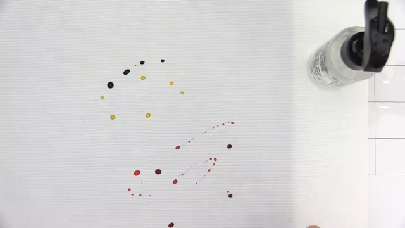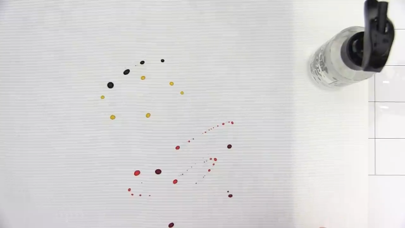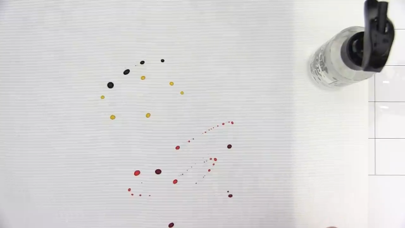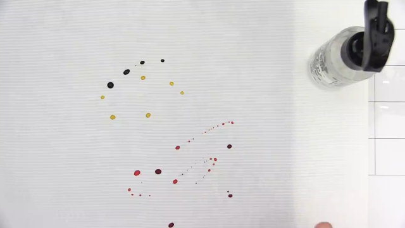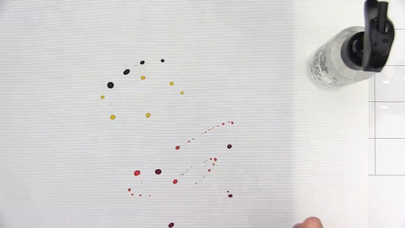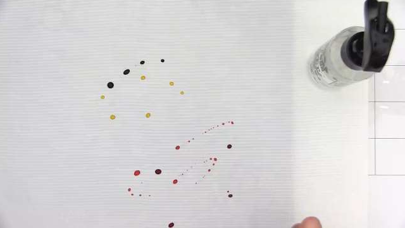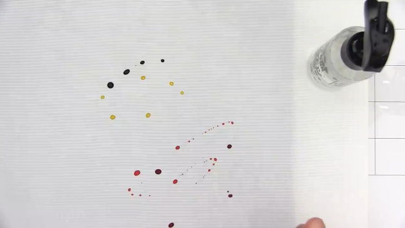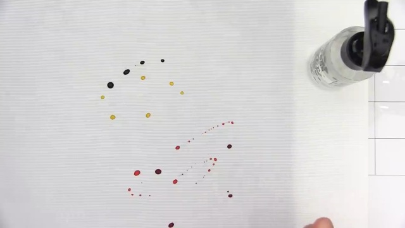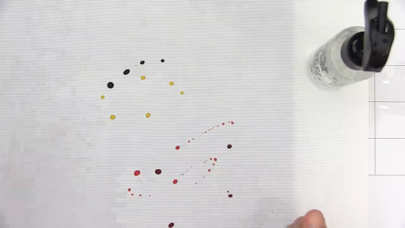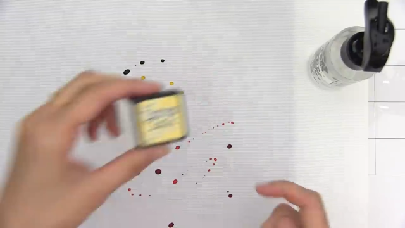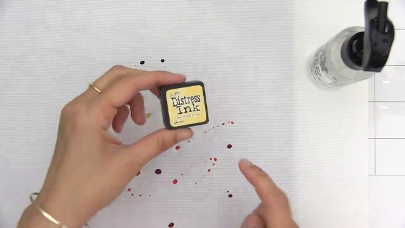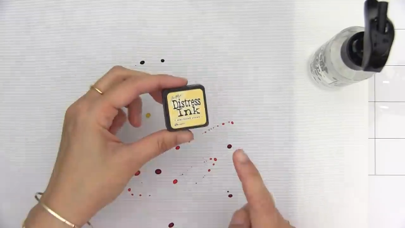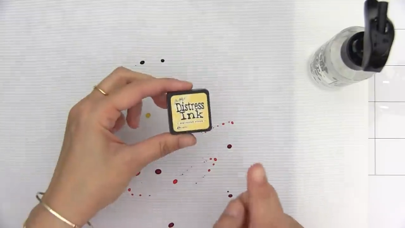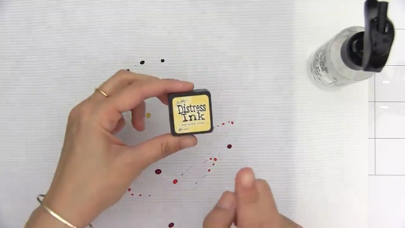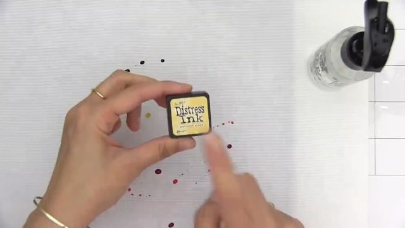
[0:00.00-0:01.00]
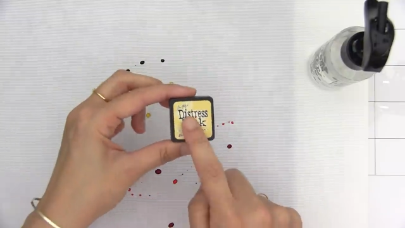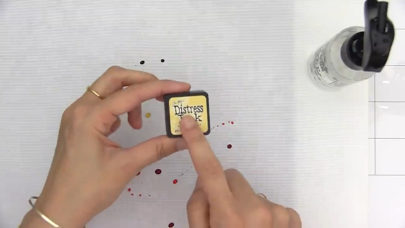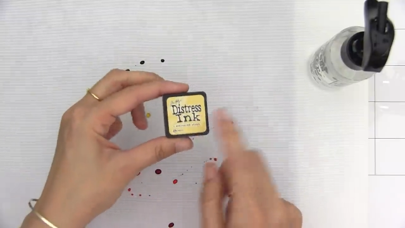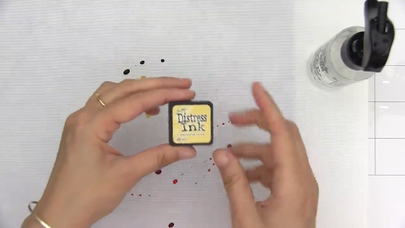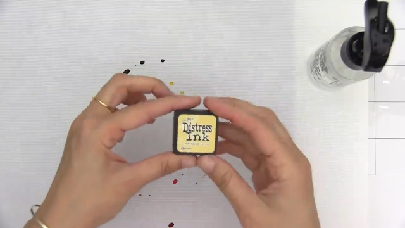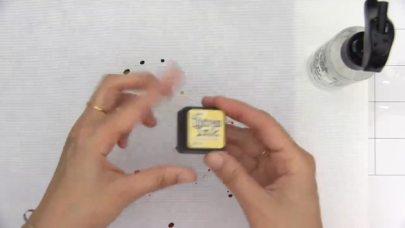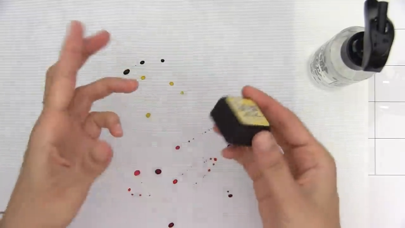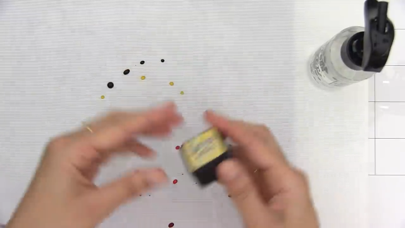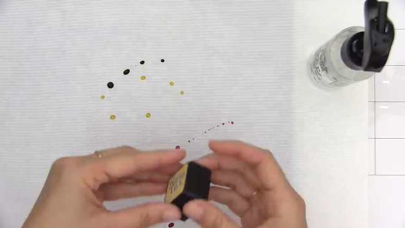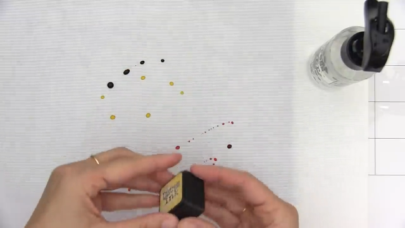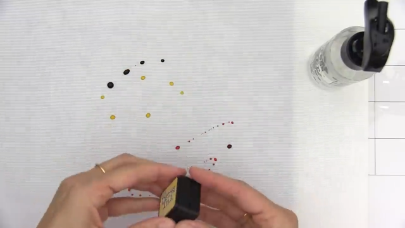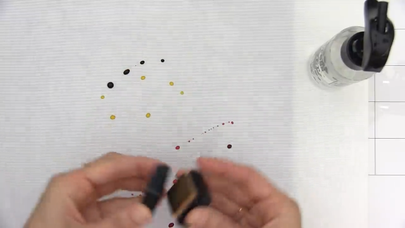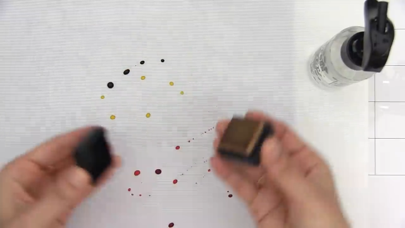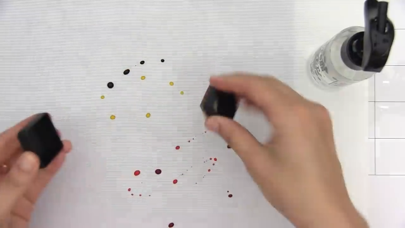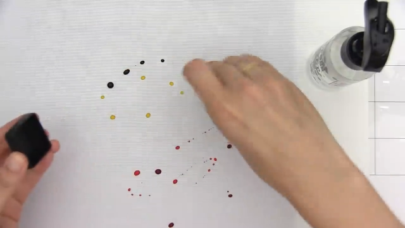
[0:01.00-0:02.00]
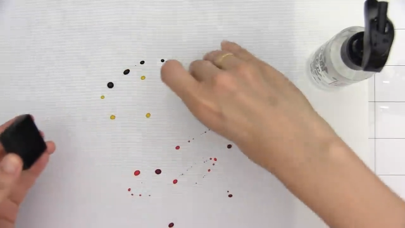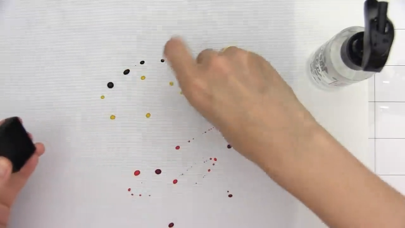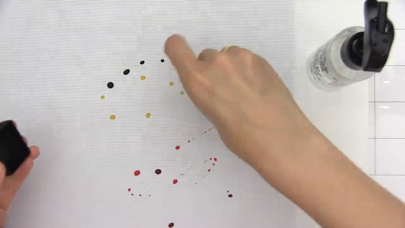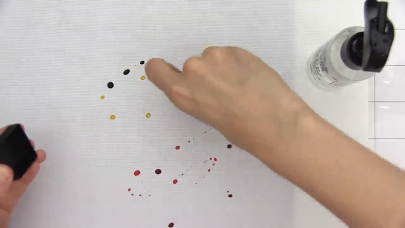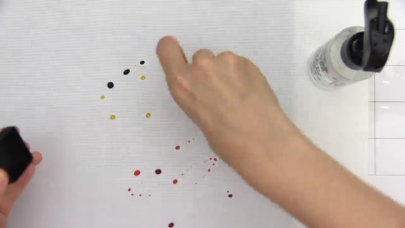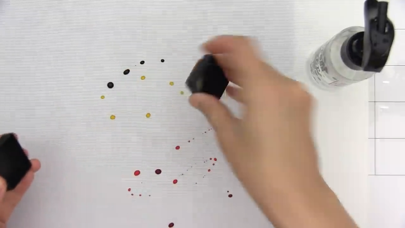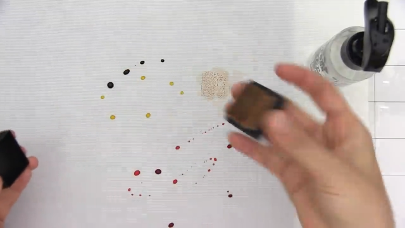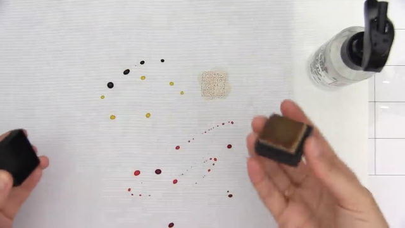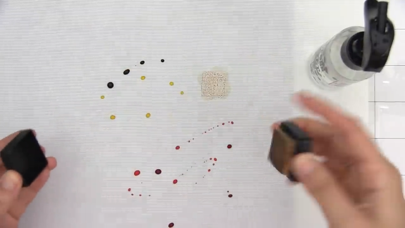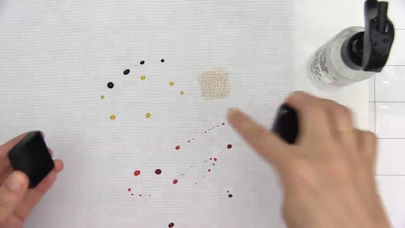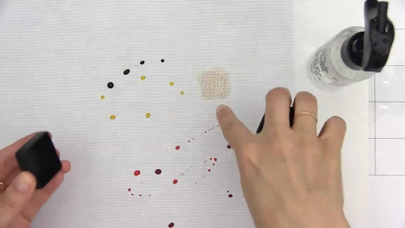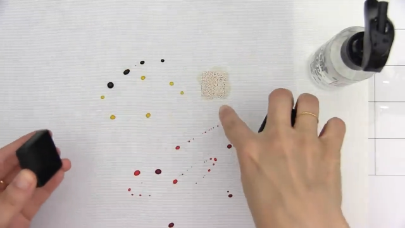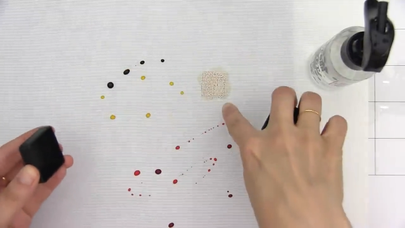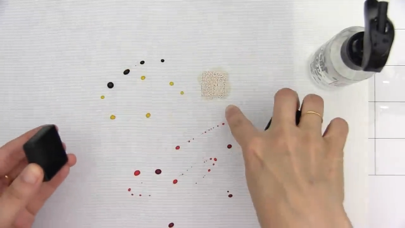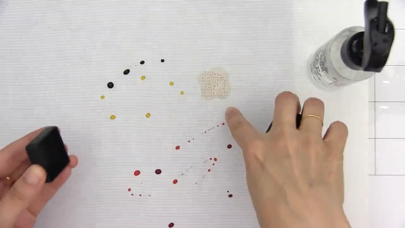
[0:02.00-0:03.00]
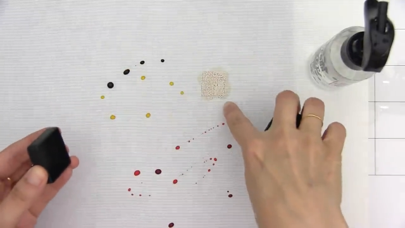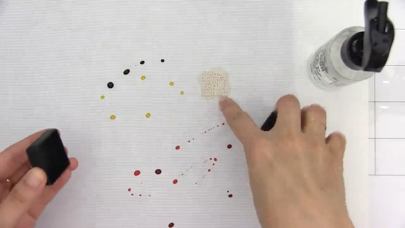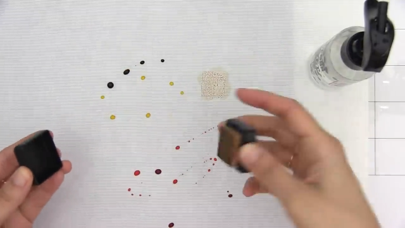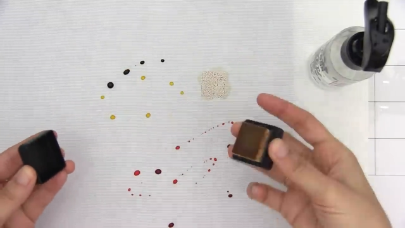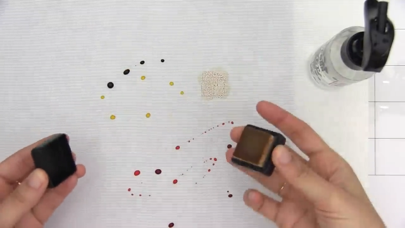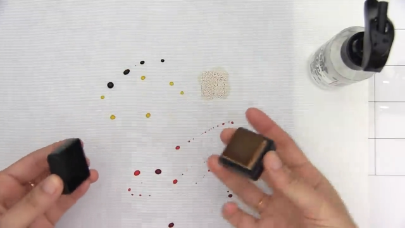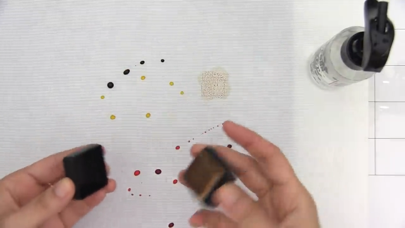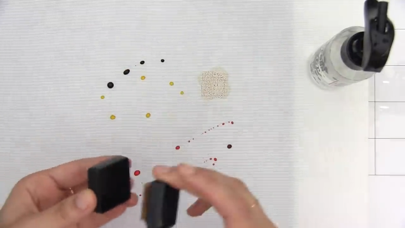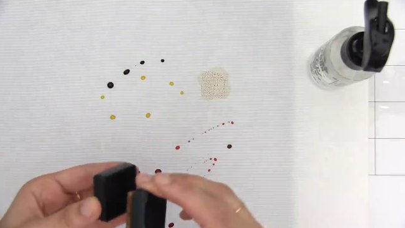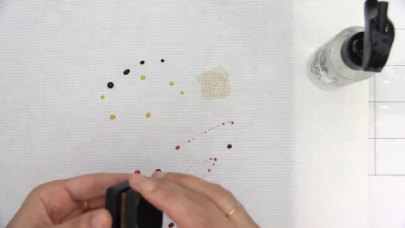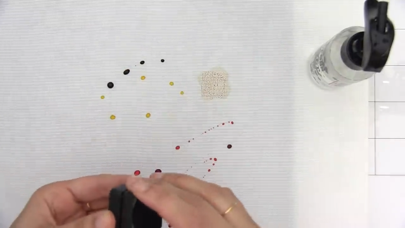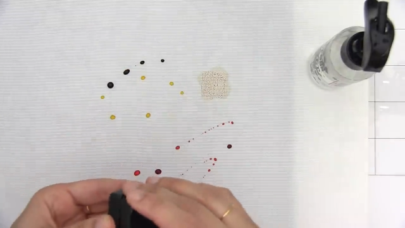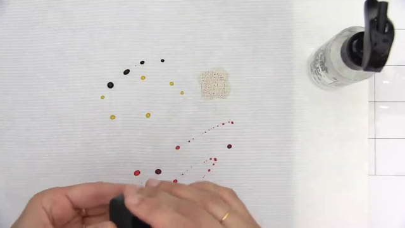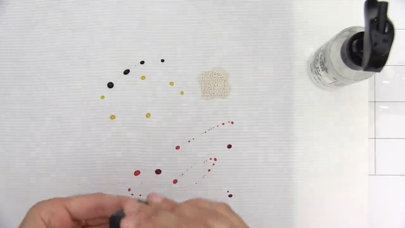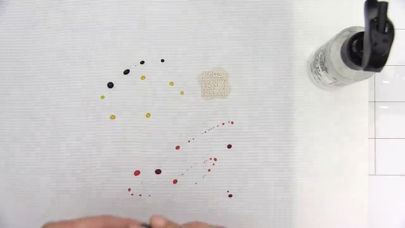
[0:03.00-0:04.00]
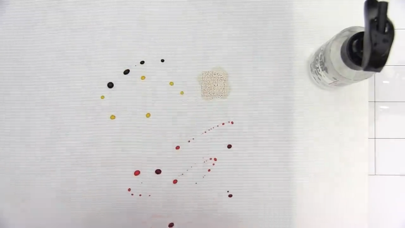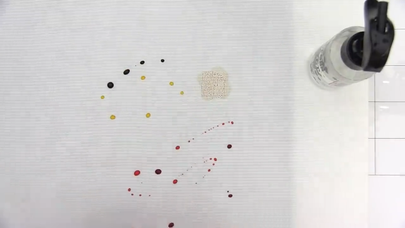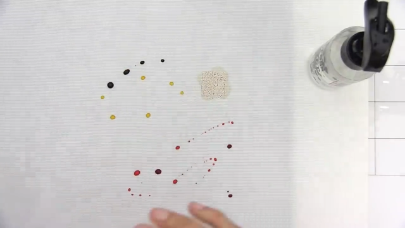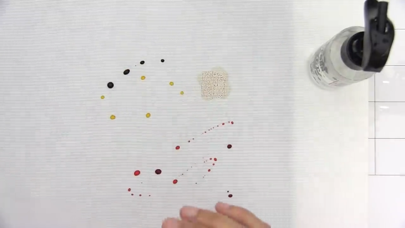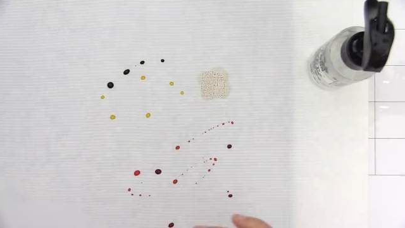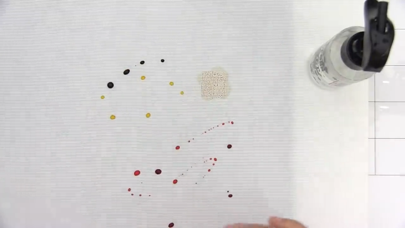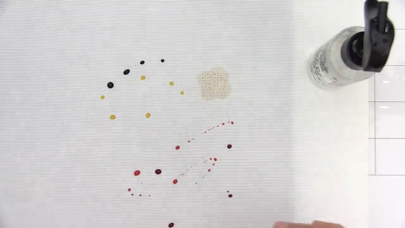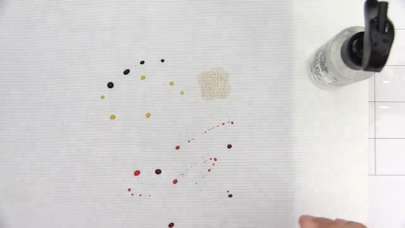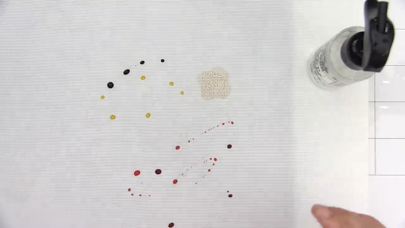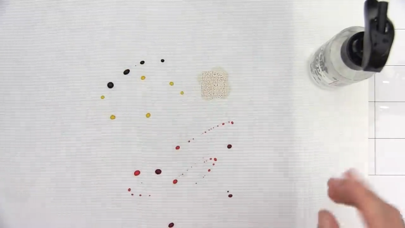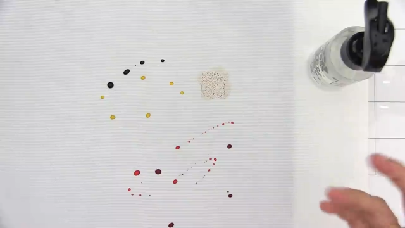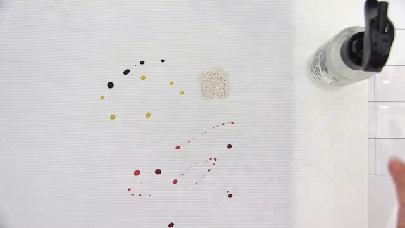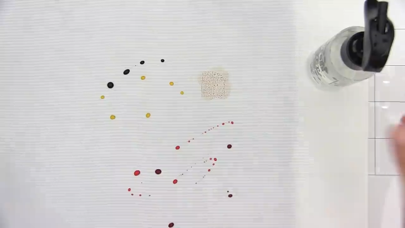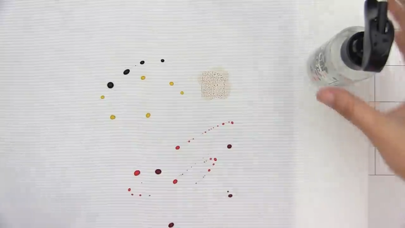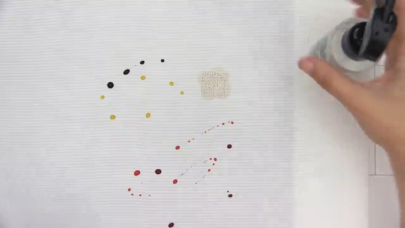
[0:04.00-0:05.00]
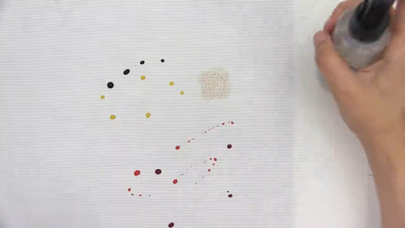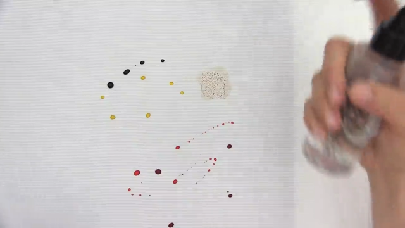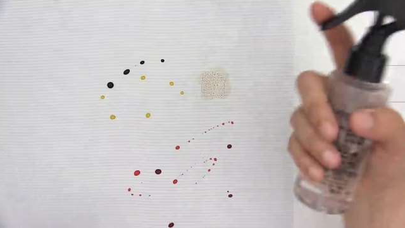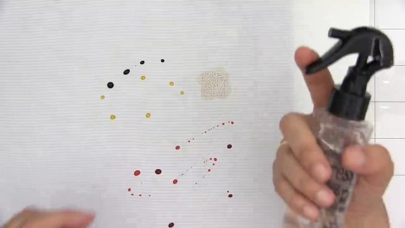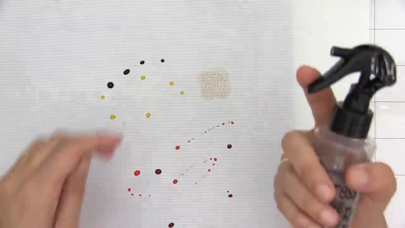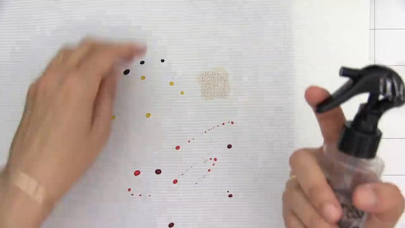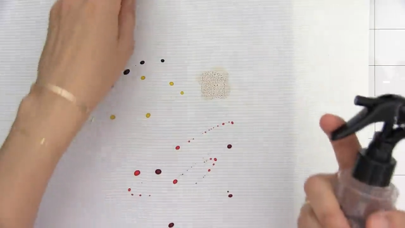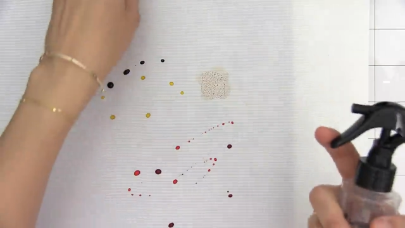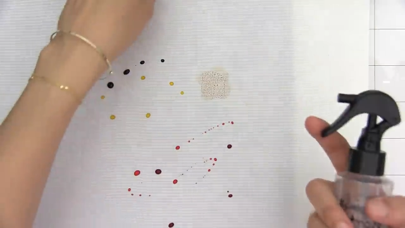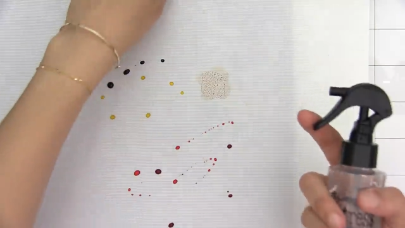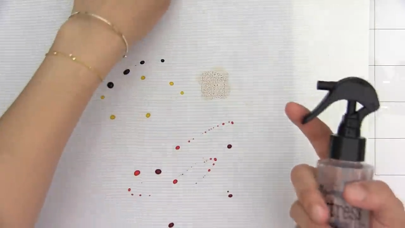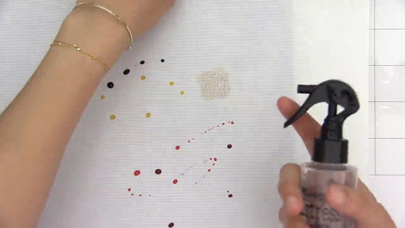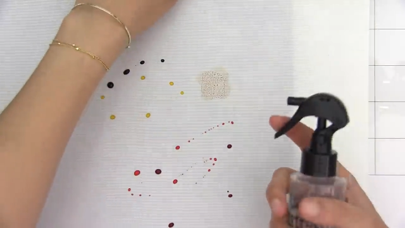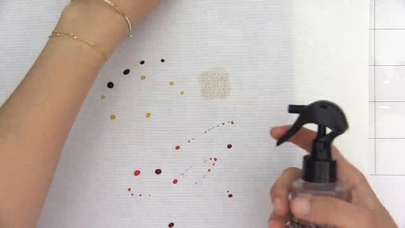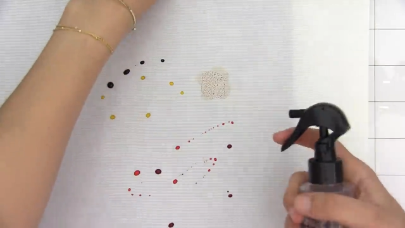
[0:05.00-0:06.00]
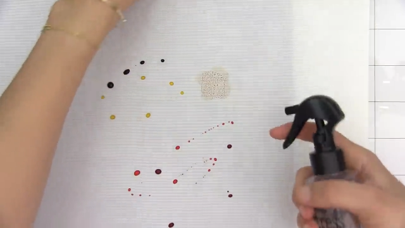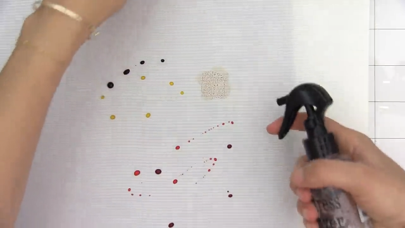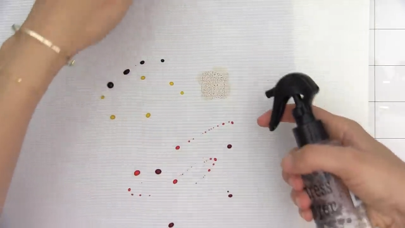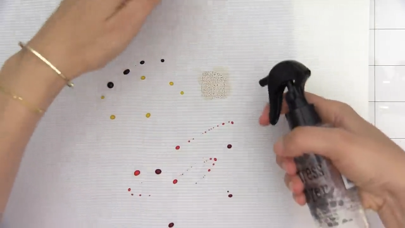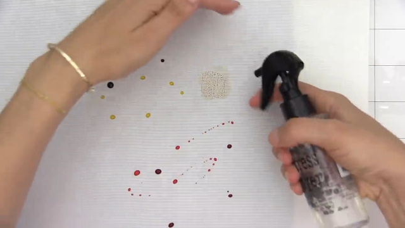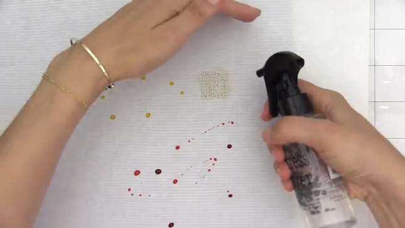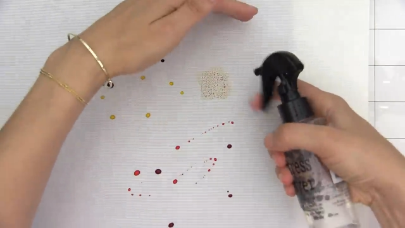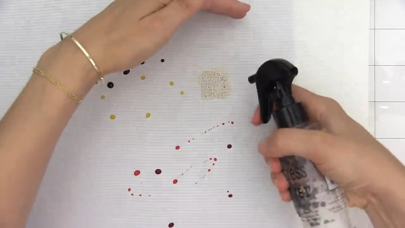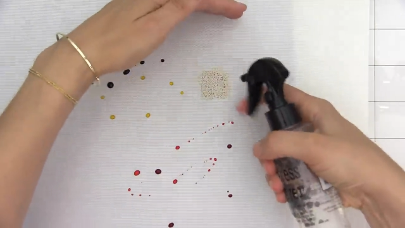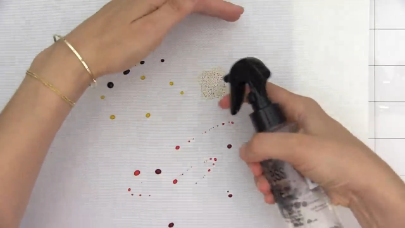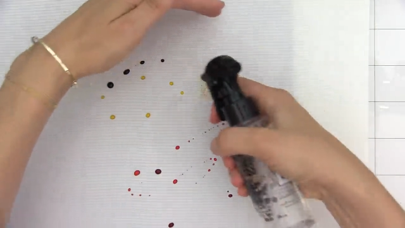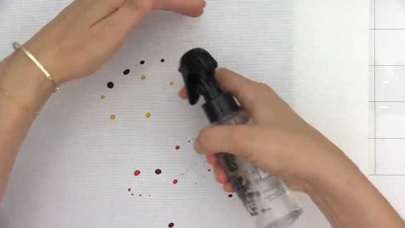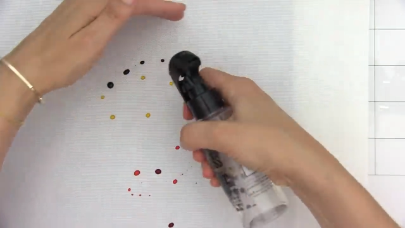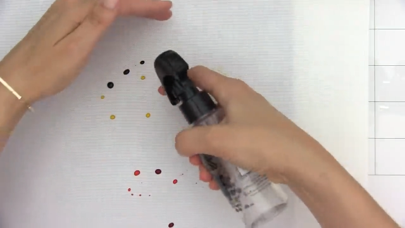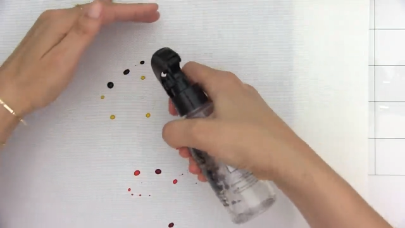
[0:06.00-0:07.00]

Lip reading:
No face is visible, so there are no lips to read.